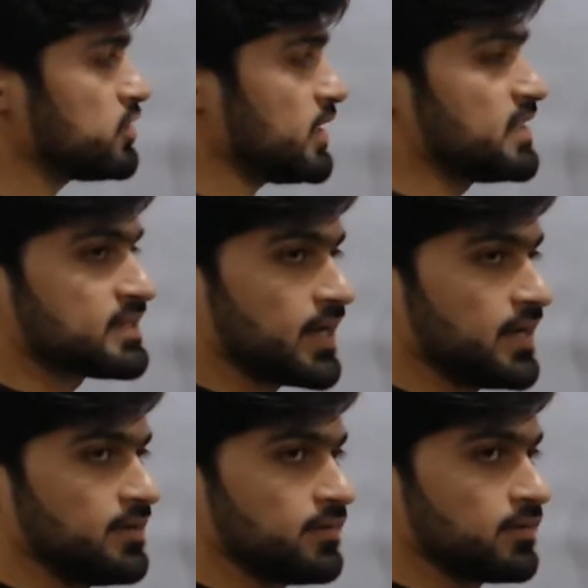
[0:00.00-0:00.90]

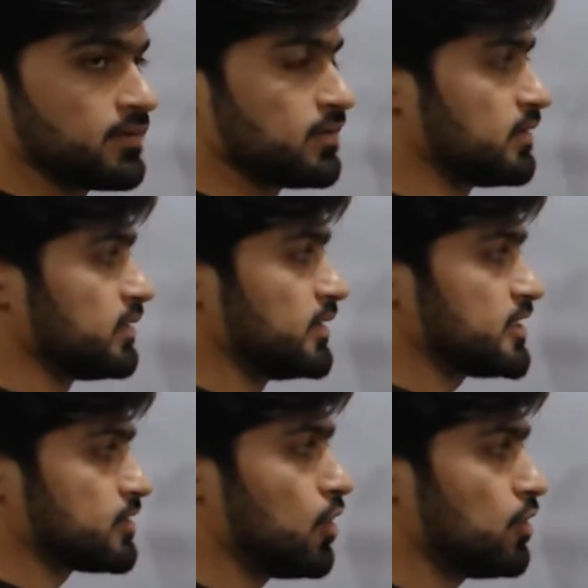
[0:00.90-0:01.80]
inside this
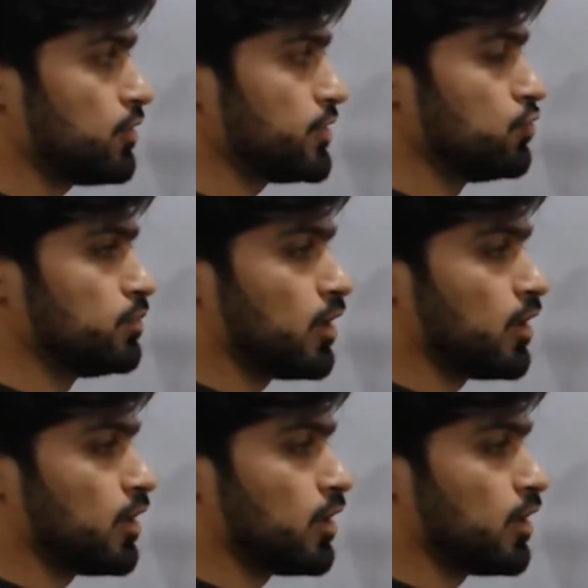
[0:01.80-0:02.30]
hollow tube or the